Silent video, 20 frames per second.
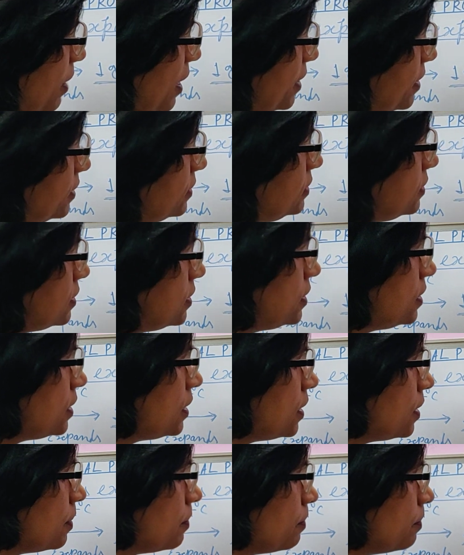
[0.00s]
minus.
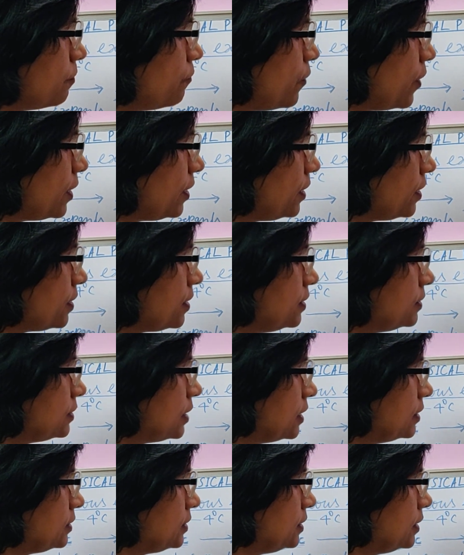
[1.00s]
1 degree
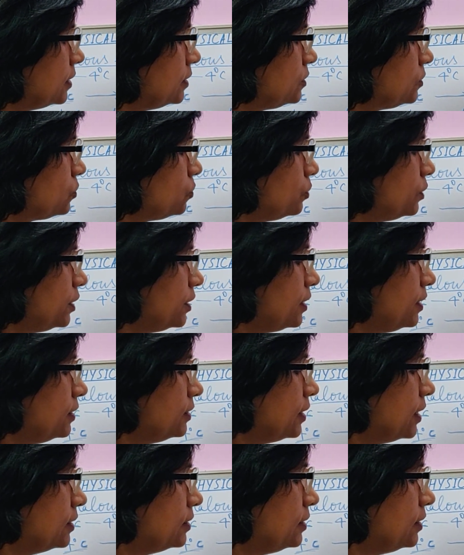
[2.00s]
Celsius, 2
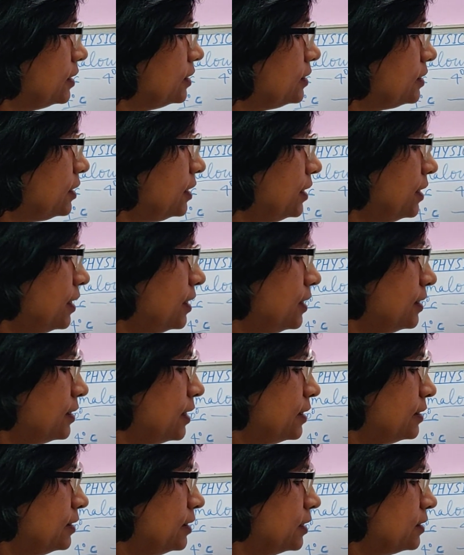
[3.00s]
degrees Celsius, 3 degrees
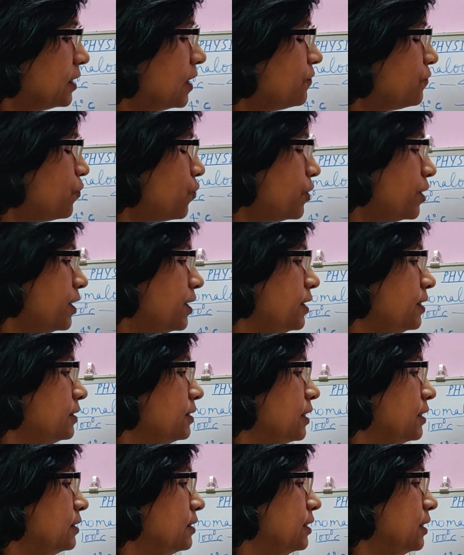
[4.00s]
Celsius and 4 degrees
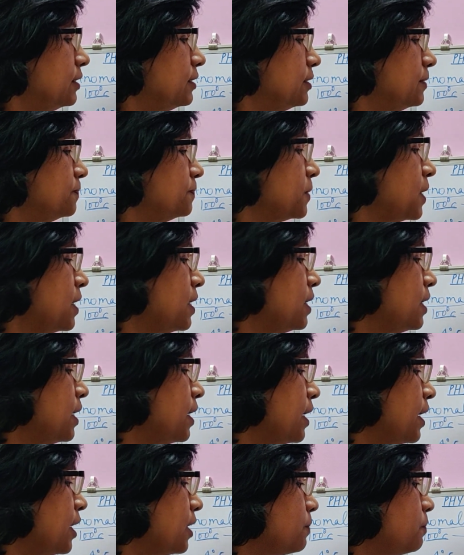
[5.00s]
Celsius.
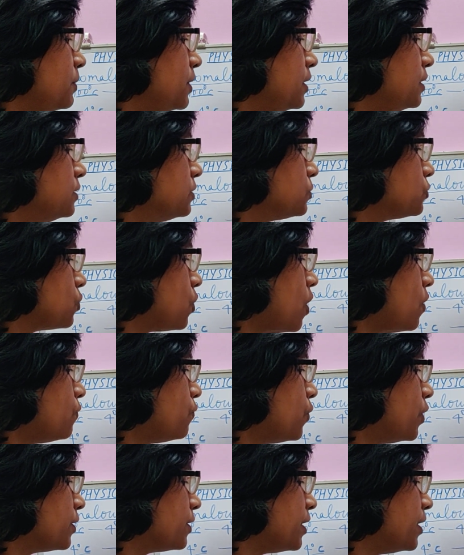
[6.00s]
It means top
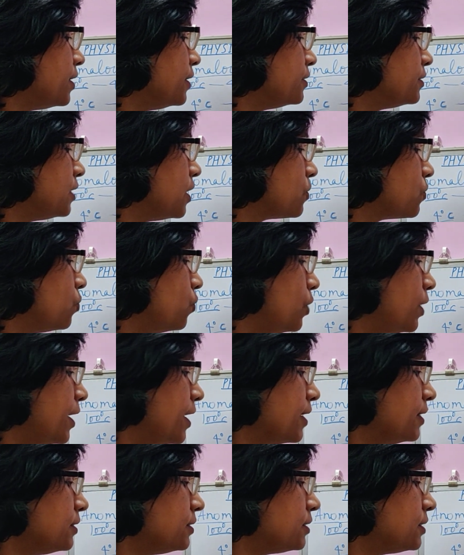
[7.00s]
water is the
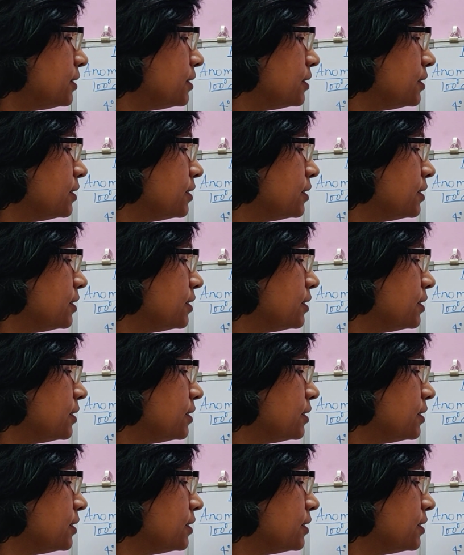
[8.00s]
coldest